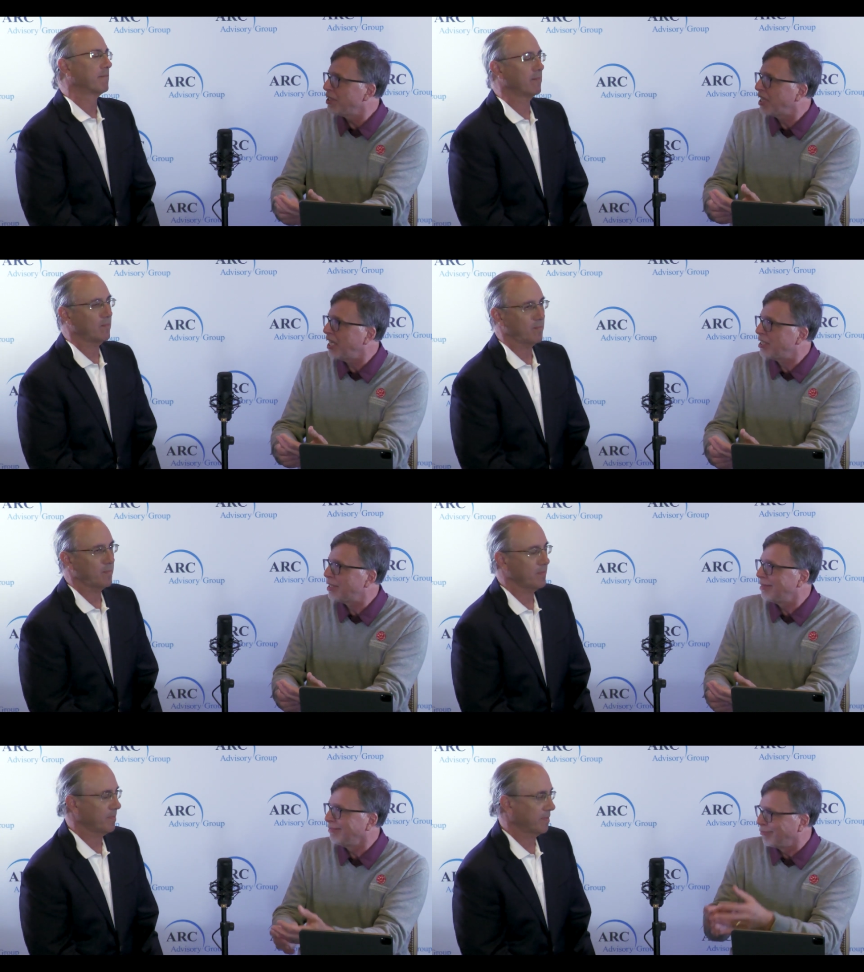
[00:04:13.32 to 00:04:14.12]
Speaker 1: in this
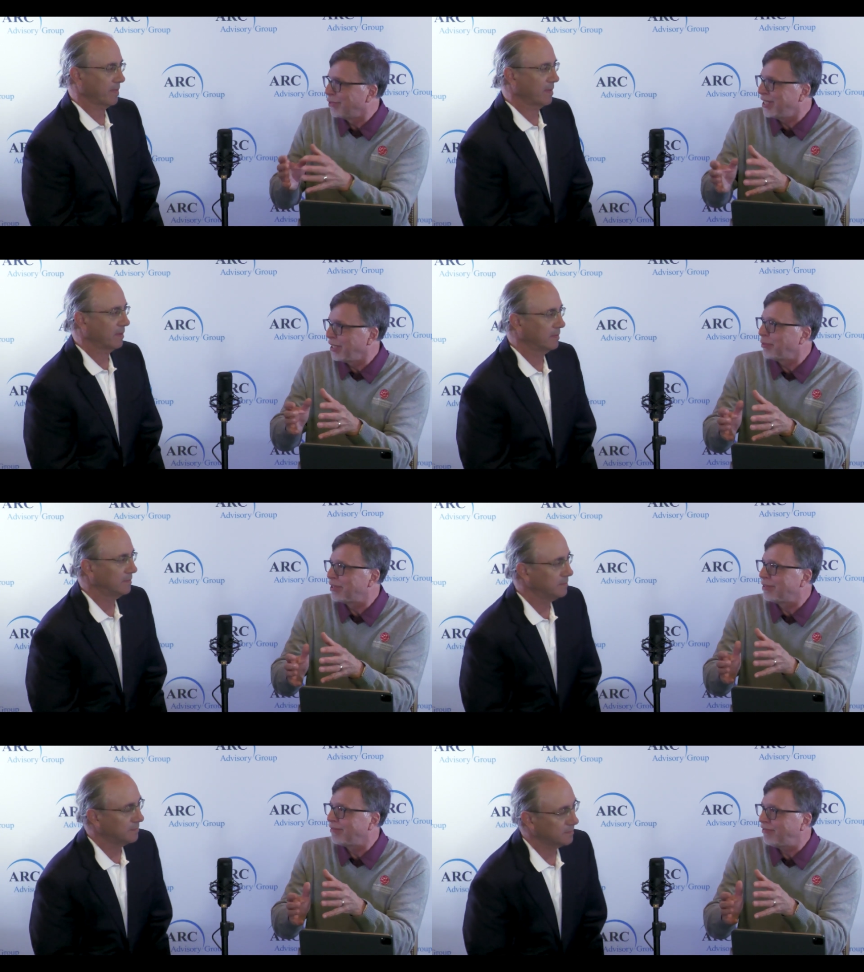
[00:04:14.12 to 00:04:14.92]
case we're dealing with
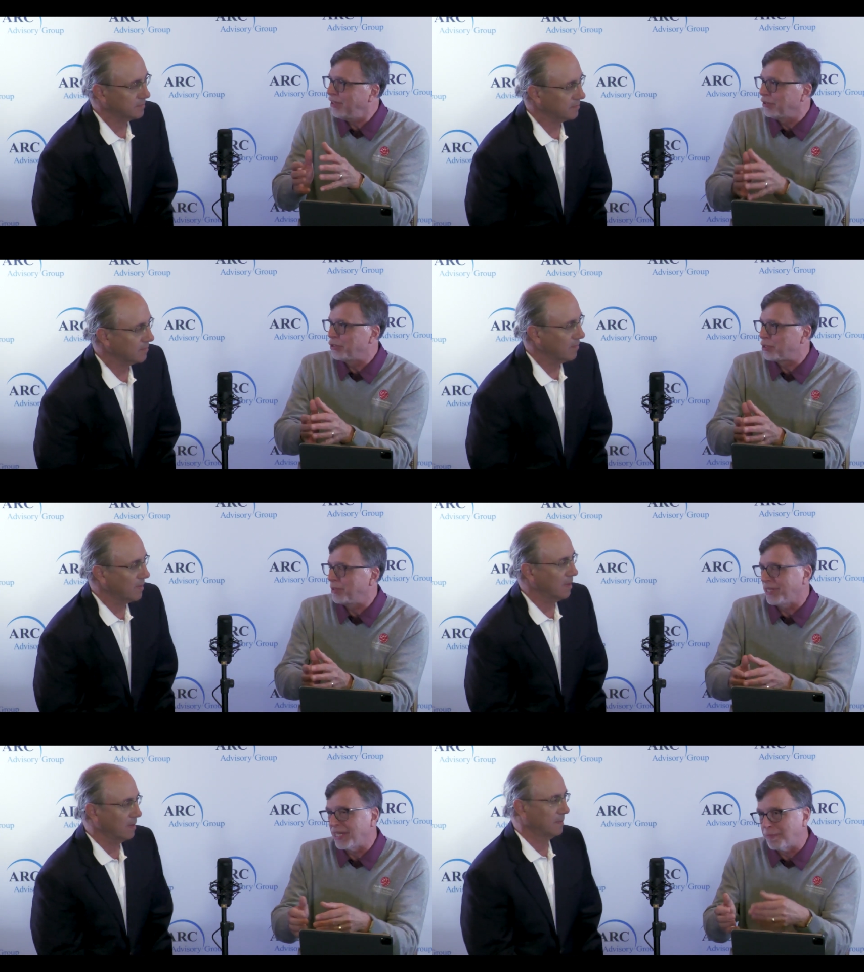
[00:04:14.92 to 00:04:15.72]
a field
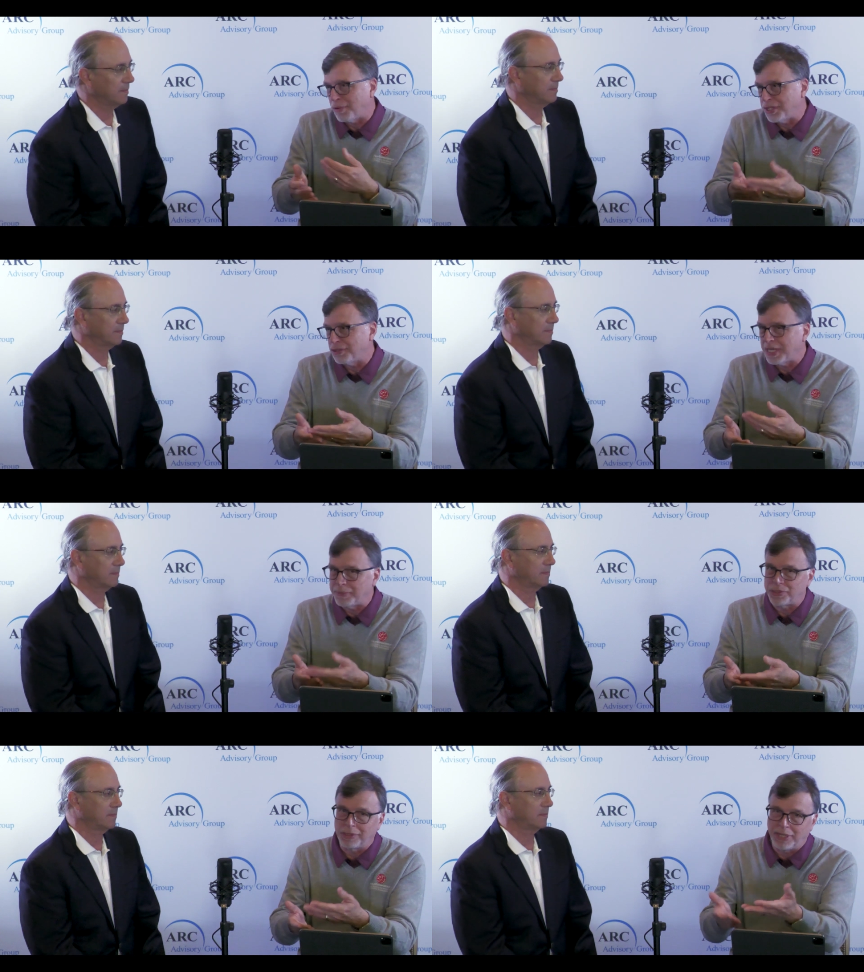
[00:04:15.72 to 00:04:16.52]
instrument like a pressure
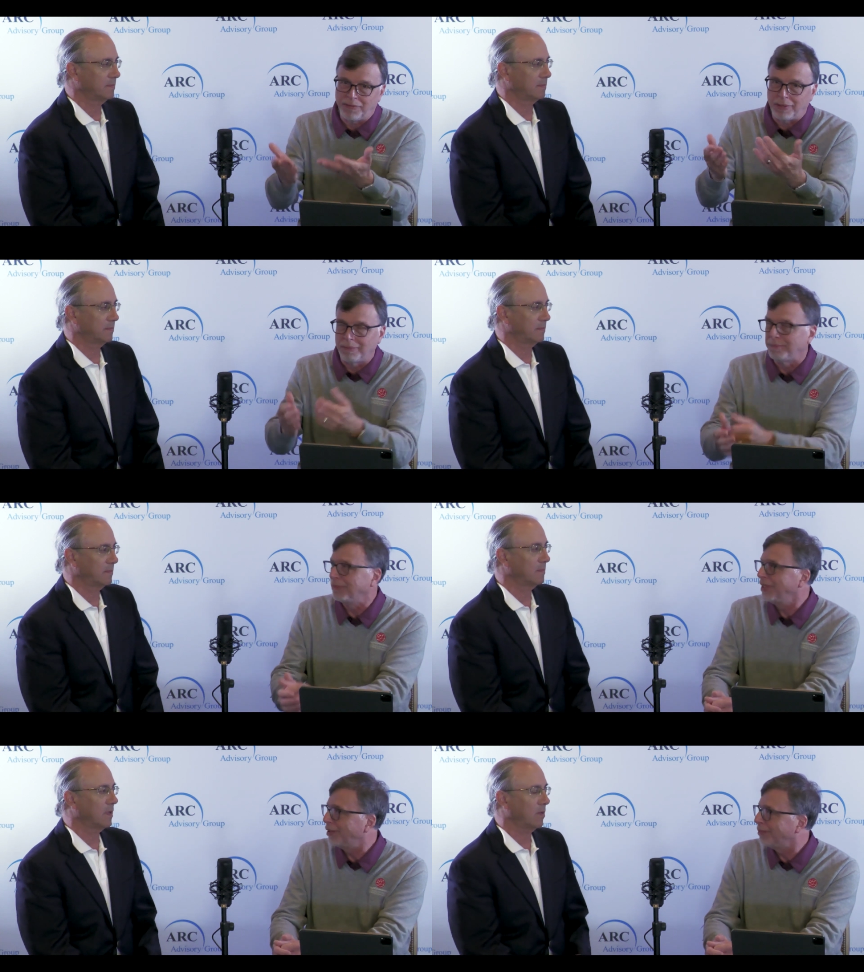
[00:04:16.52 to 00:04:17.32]
temperature level
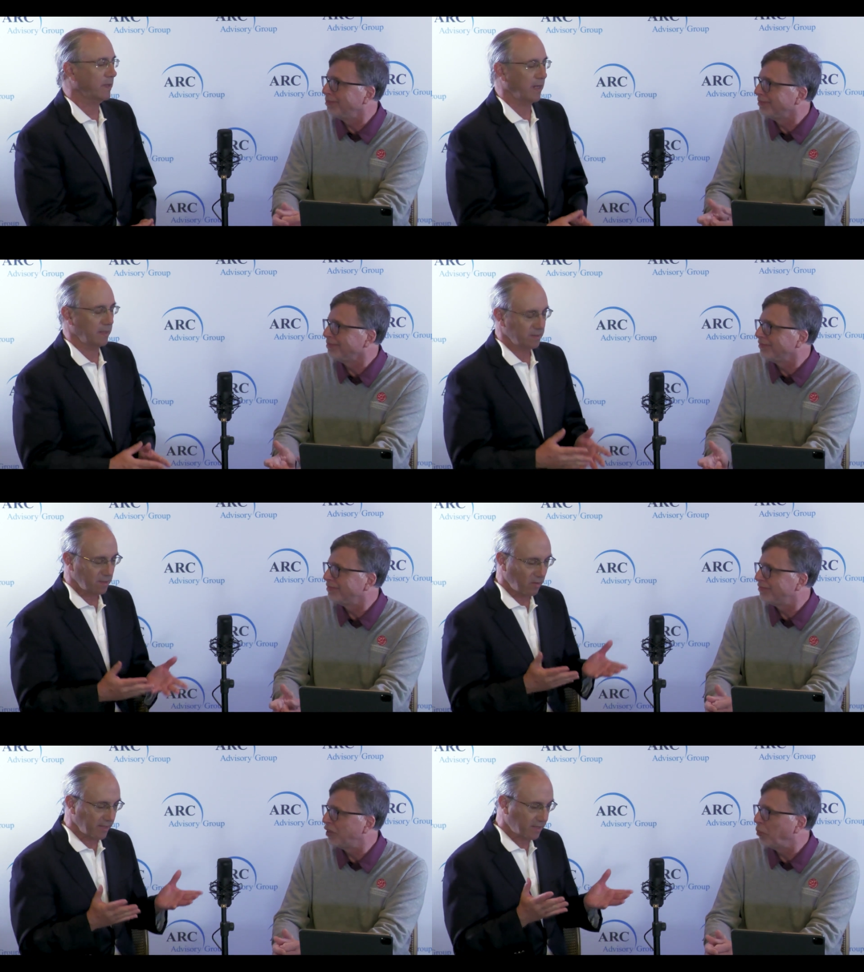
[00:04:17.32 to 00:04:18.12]
you know okay
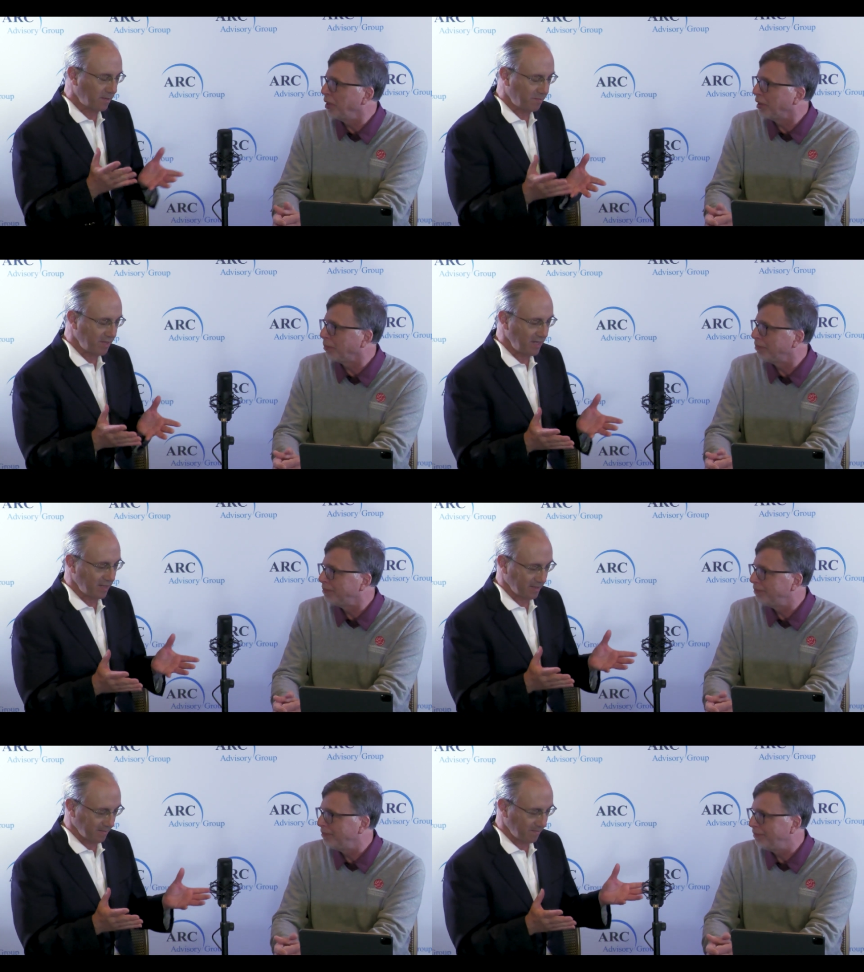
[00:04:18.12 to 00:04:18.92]
so it can meter.
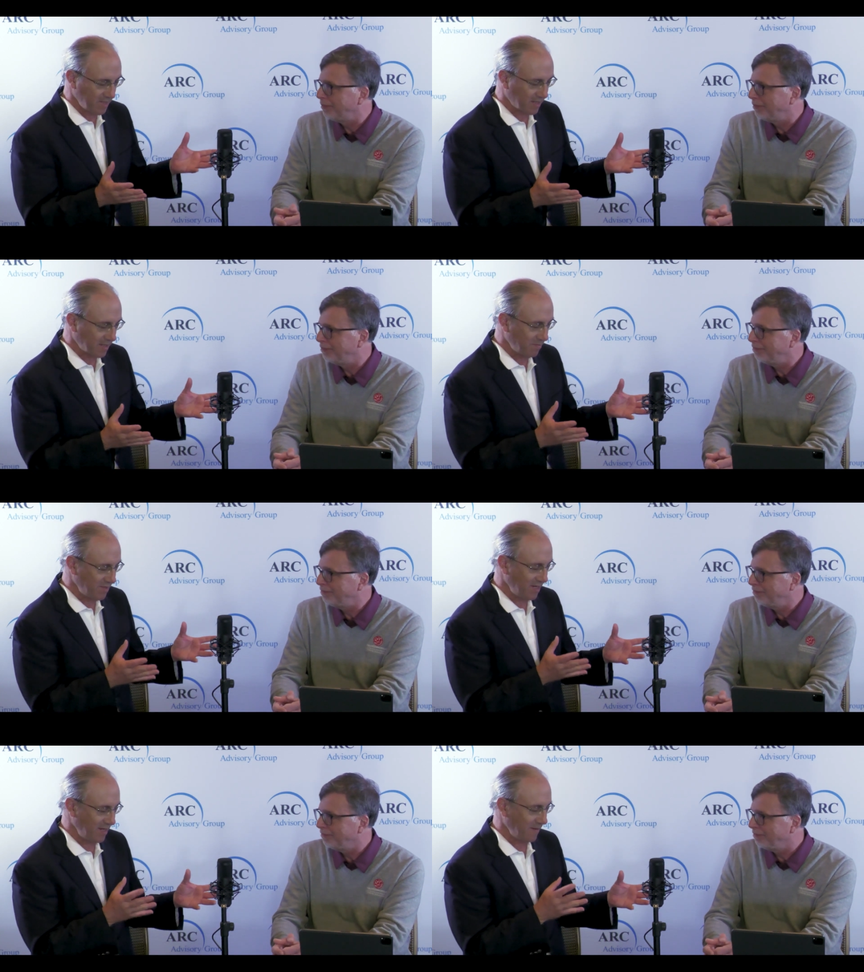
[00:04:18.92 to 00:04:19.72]
be
Speaker 2: it can
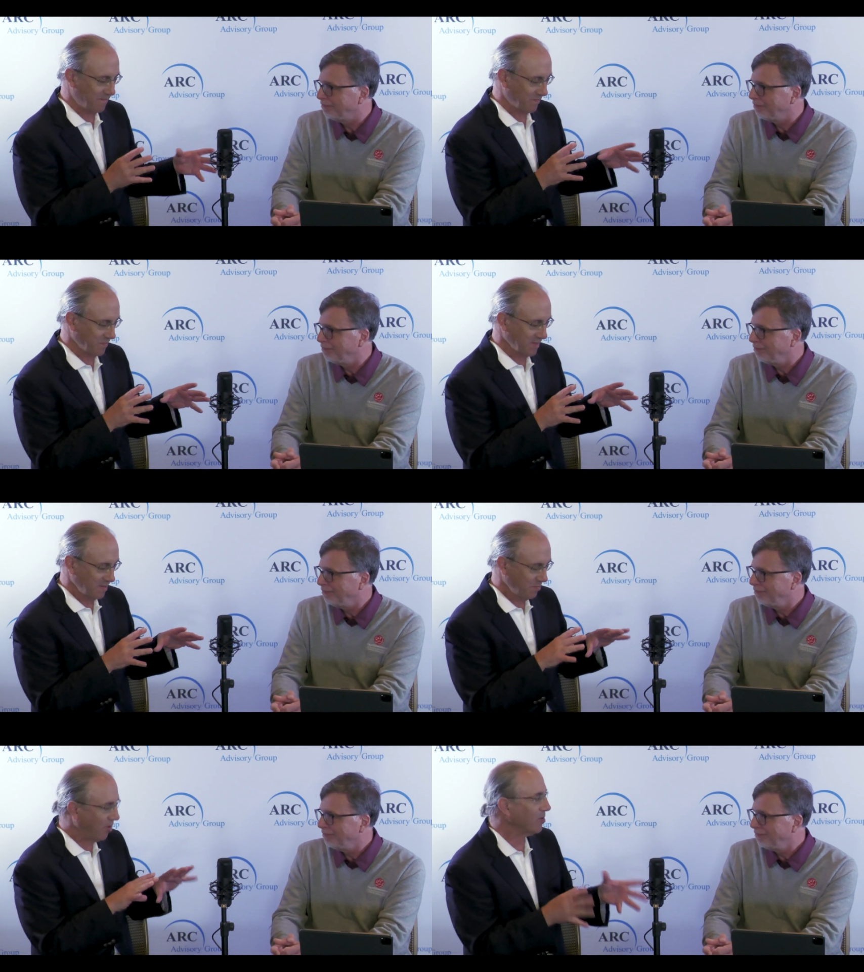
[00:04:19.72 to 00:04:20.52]
be
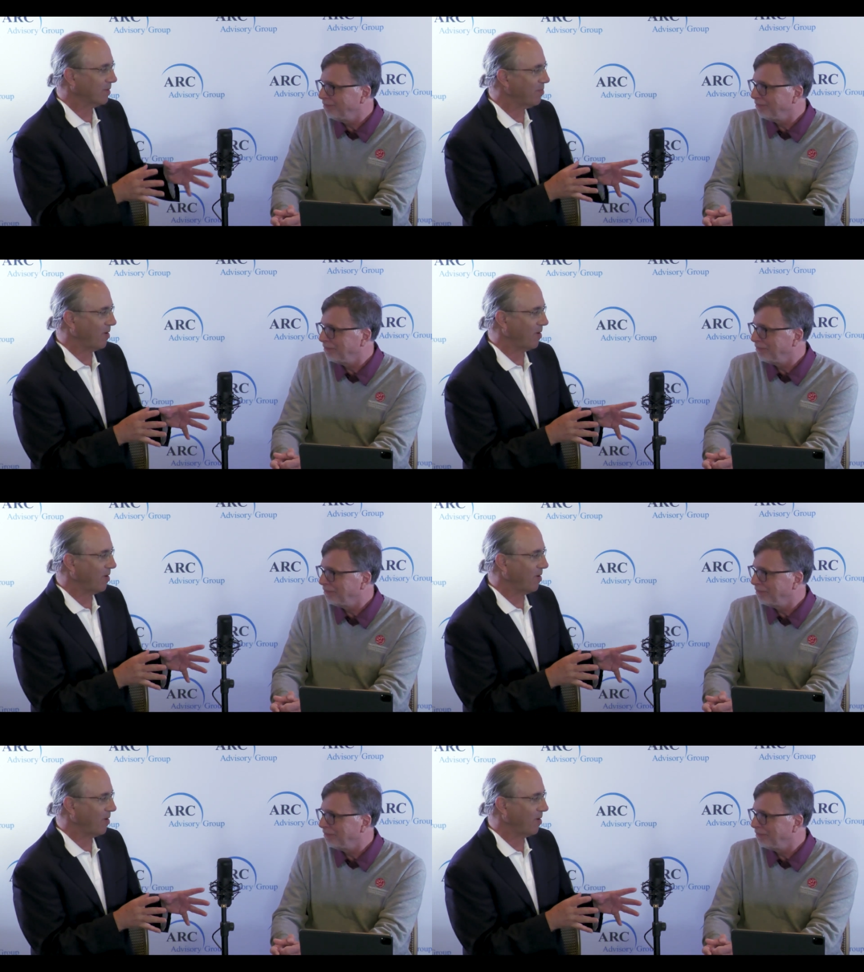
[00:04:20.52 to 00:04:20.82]
both a